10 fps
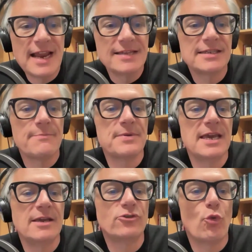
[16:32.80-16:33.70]
it ends up
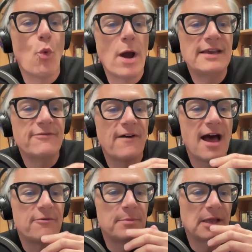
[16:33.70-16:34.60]
being
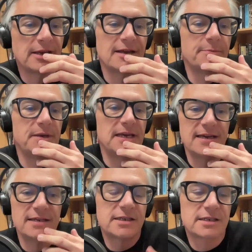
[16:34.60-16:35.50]
25 million
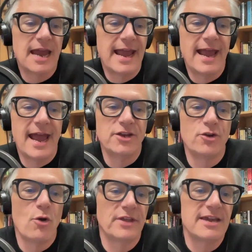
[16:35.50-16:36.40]
apiece and
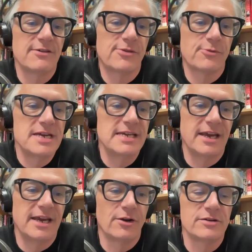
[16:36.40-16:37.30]
you only get 3
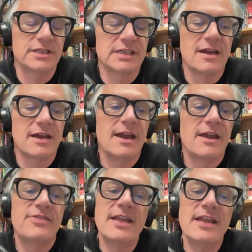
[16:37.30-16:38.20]
years,
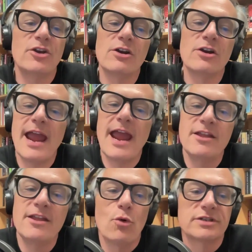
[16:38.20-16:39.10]
then your
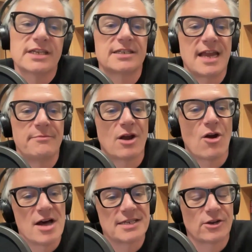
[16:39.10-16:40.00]
annual sustainment
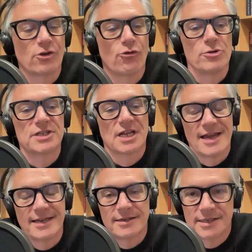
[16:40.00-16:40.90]
cost grows to
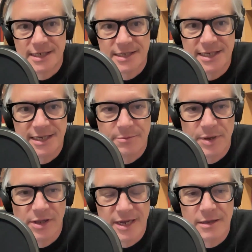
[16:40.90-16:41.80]
like 16
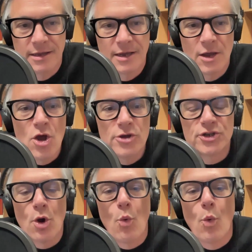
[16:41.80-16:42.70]
billion.
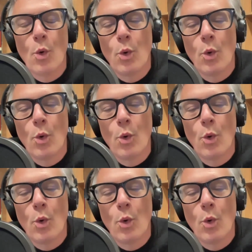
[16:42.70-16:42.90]
So,